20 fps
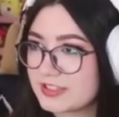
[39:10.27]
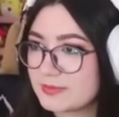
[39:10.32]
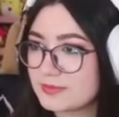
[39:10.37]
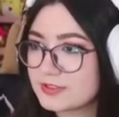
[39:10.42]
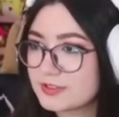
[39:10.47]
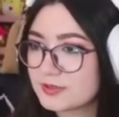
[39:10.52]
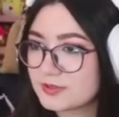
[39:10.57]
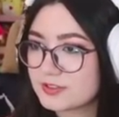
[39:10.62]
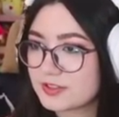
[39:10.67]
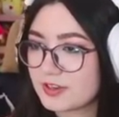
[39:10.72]
I'm
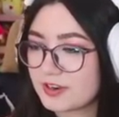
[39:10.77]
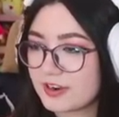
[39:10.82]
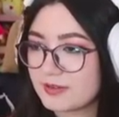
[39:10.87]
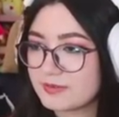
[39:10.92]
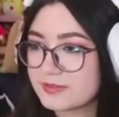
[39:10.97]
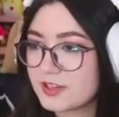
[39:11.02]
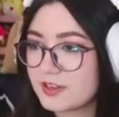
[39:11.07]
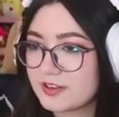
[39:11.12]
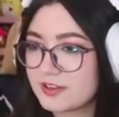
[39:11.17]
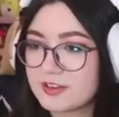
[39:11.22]
so sorry. I'm
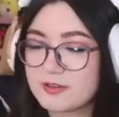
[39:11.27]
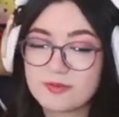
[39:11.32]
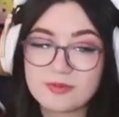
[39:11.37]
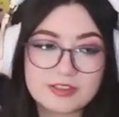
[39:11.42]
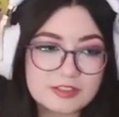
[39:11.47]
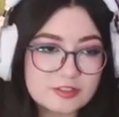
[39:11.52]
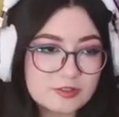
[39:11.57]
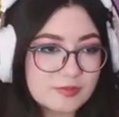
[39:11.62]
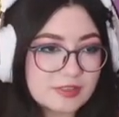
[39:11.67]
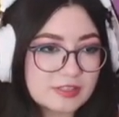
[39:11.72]
talking way
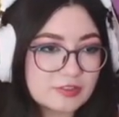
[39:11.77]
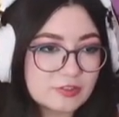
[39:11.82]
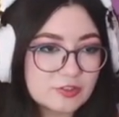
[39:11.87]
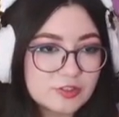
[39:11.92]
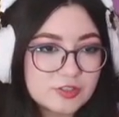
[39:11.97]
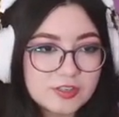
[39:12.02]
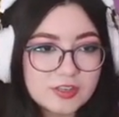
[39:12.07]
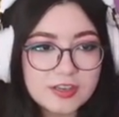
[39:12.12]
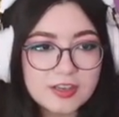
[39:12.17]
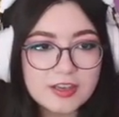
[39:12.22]
too
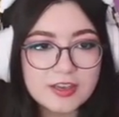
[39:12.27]
much.